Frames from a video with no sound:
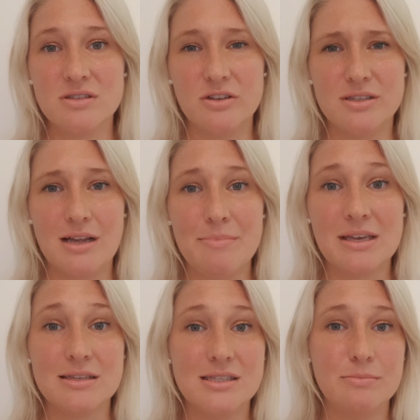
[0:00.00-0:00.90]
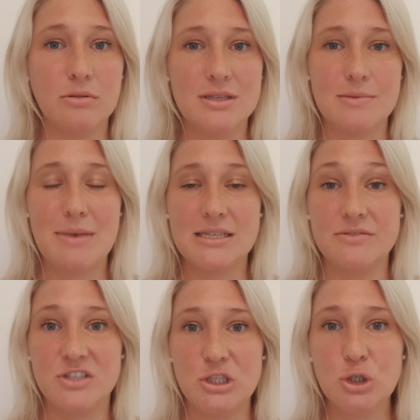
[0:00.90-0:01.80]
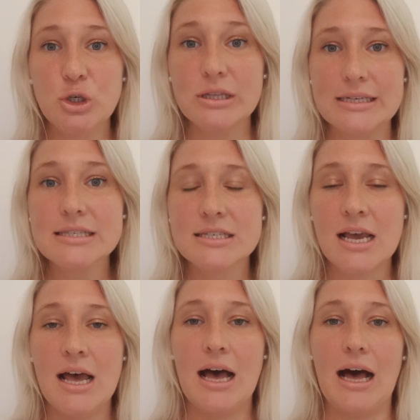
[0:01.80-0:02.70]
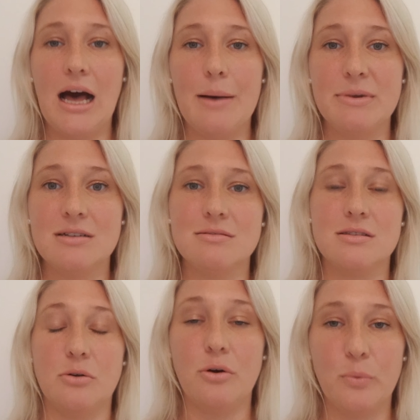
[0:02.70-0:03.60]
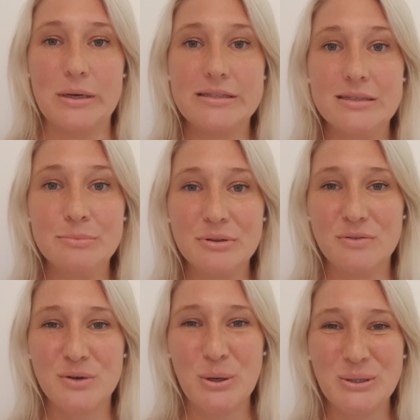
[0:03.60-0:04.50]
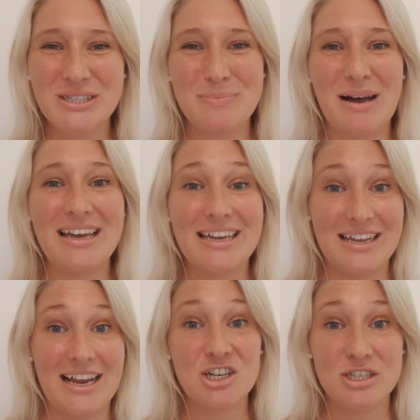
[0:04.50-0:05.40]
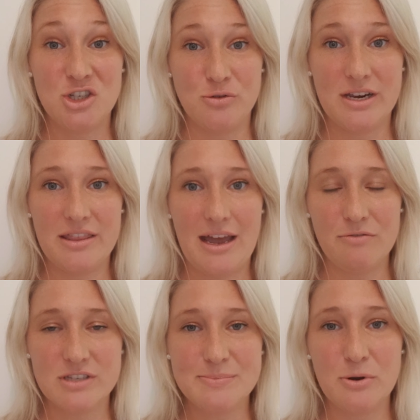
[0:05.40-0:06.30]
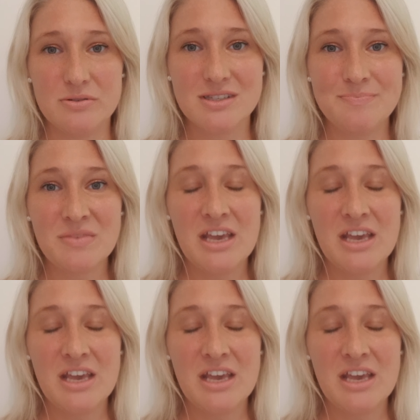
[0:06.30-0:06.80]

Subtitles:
So something as simple as a massive to-do list, and it's not always simple, of course, but it can actually trigger that response.